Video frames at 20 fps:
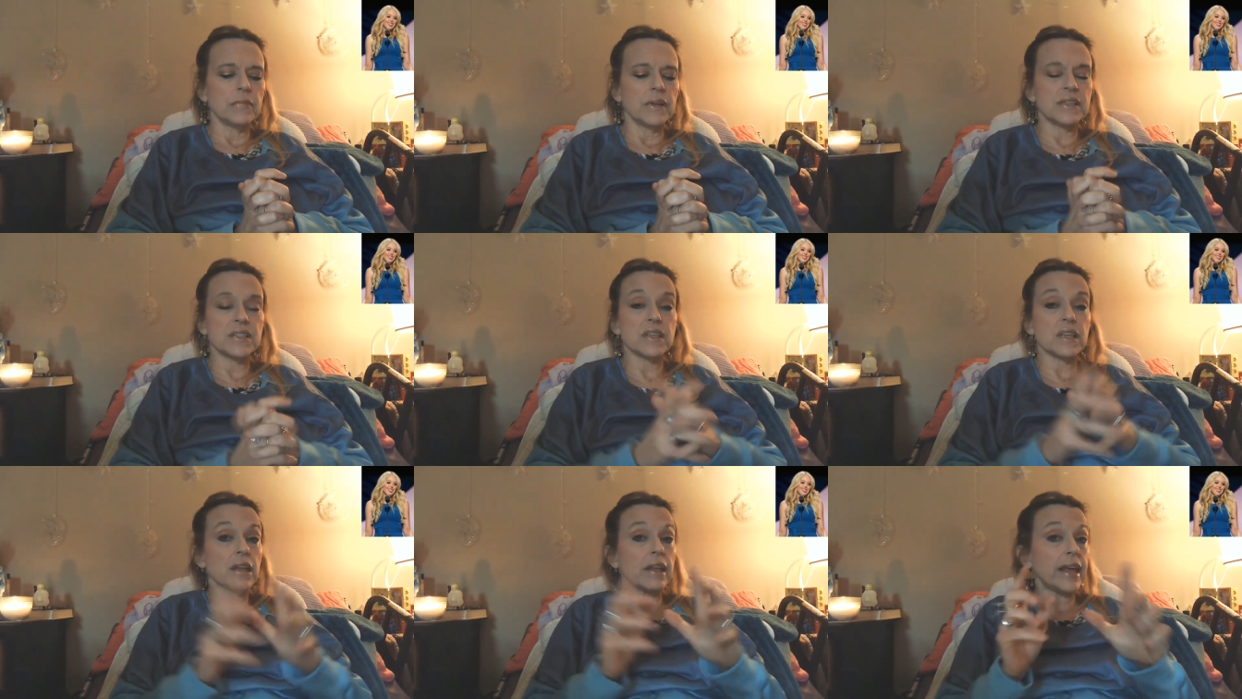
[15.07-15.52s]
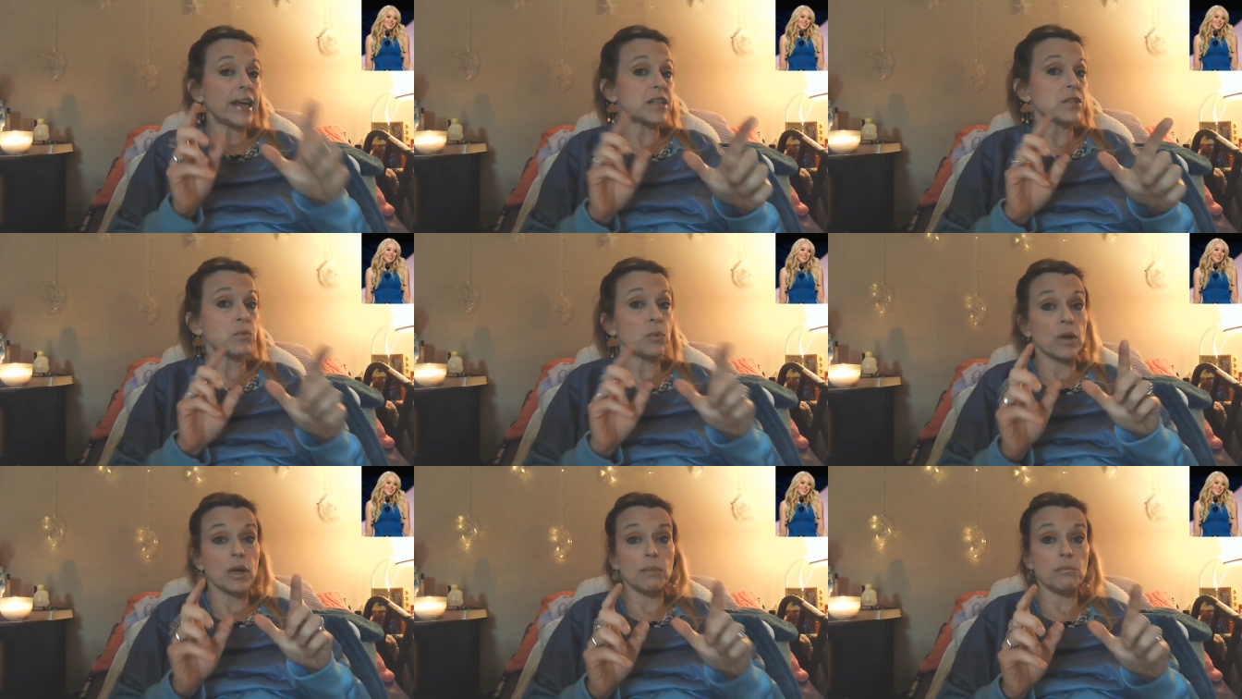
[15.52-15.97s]
it's the
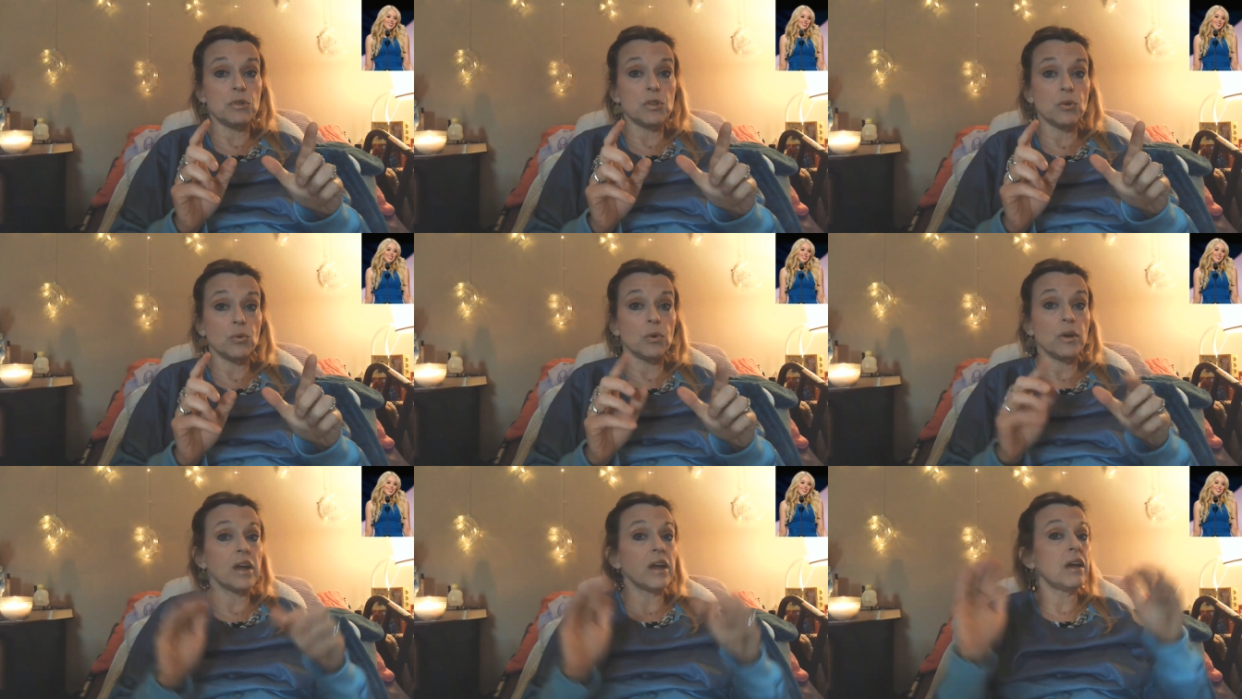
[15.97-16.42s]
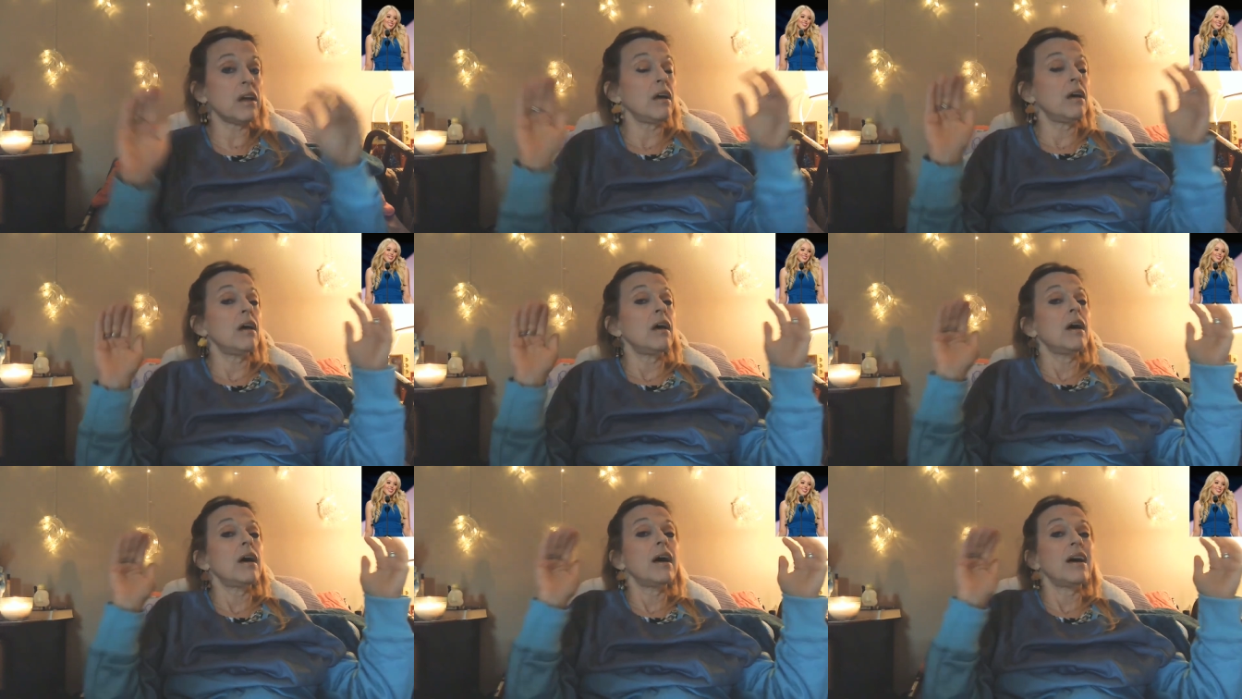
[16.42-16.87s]
last one I'm
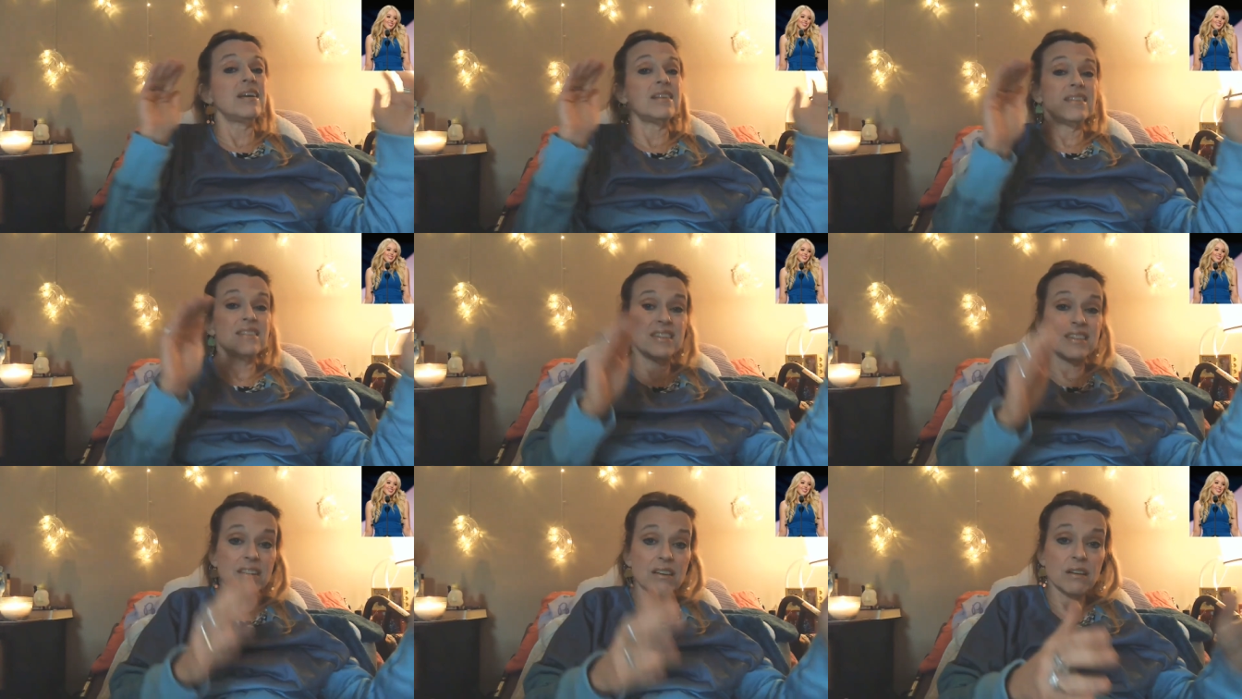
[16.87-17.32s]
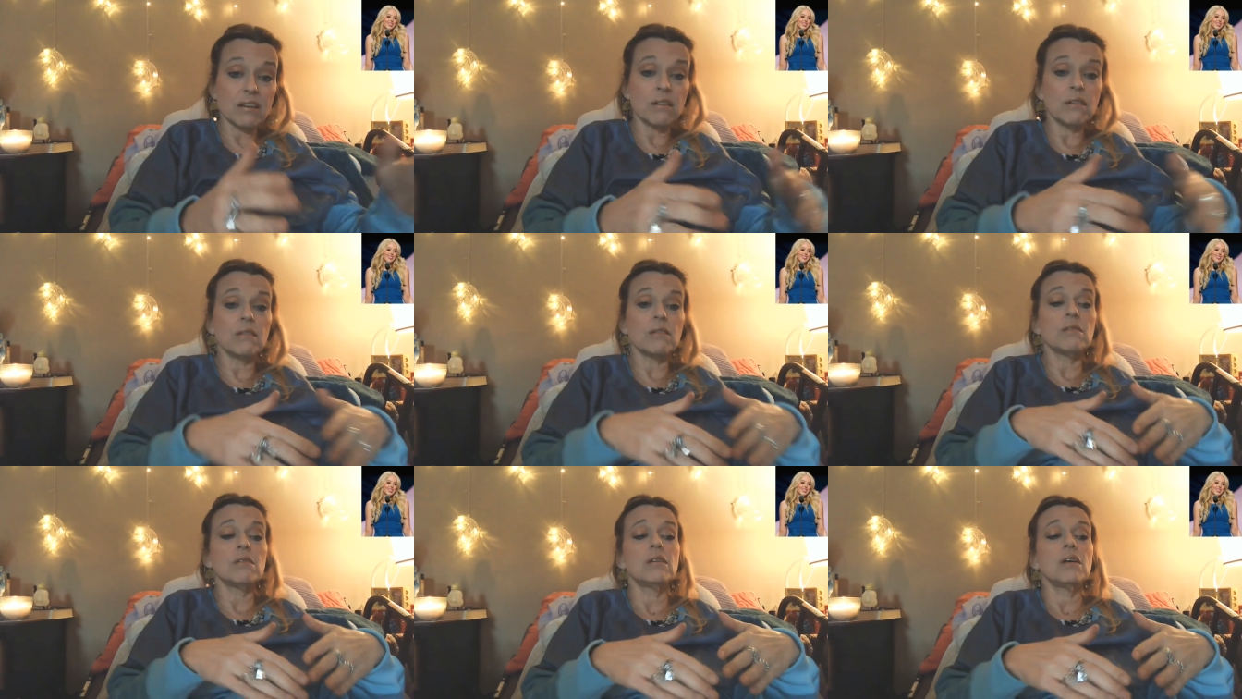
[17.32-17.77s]
doing
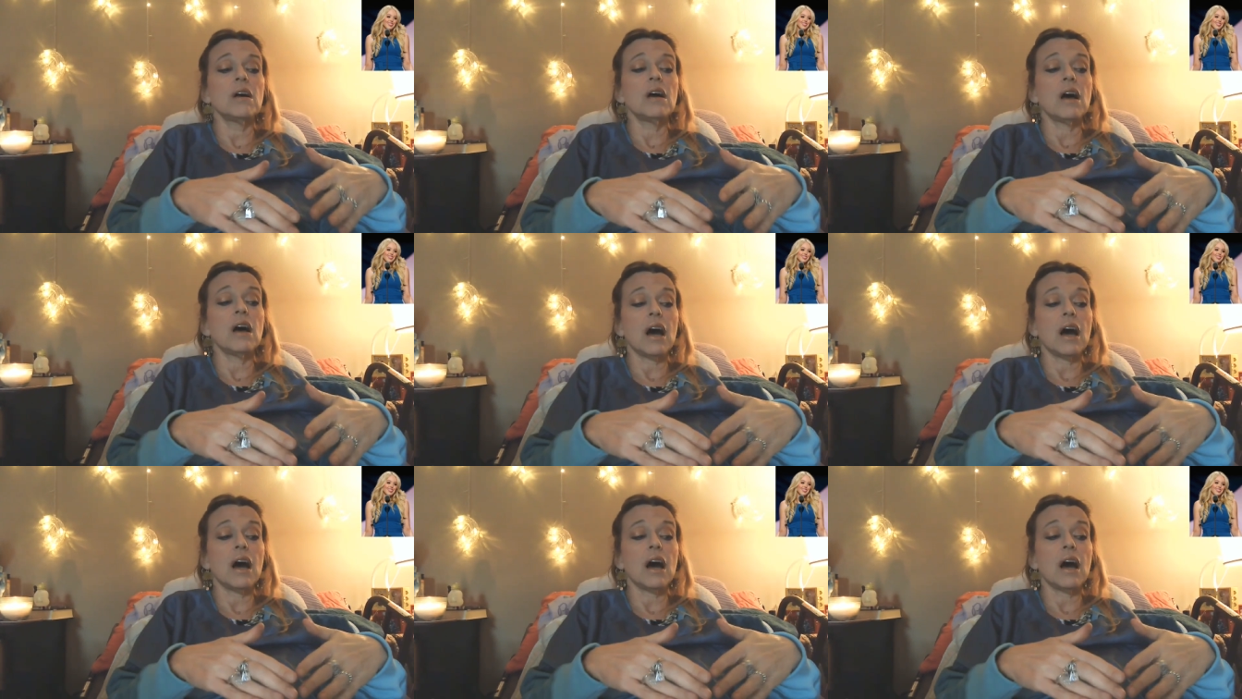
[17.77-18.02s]
until